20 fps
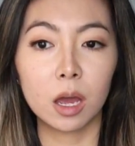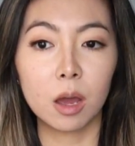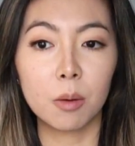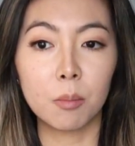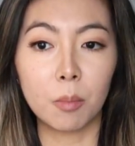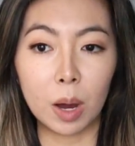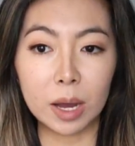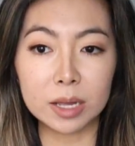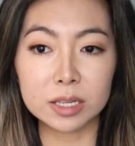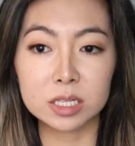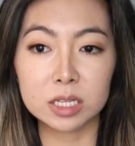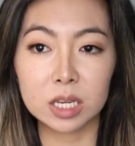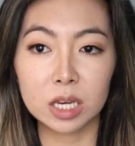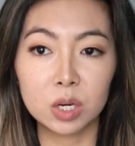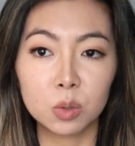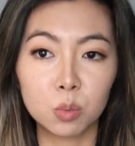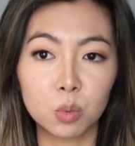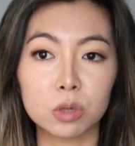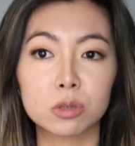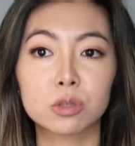my
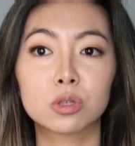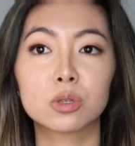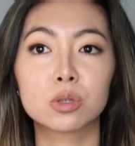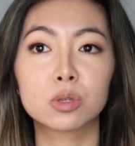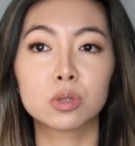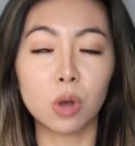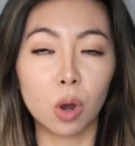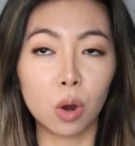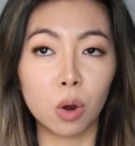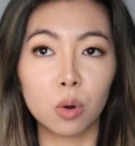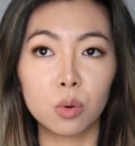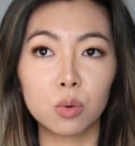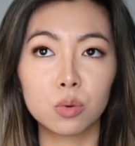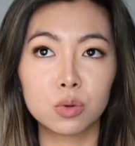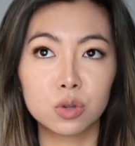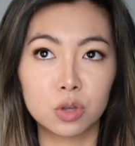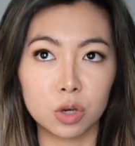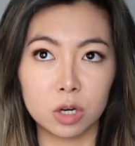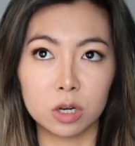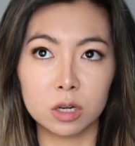skin was so
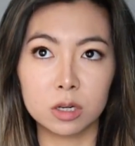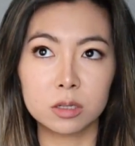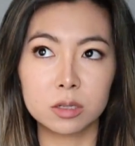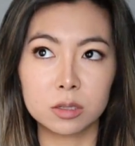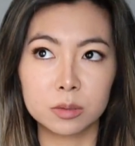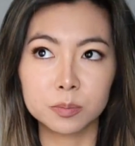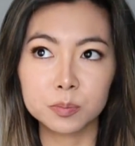good.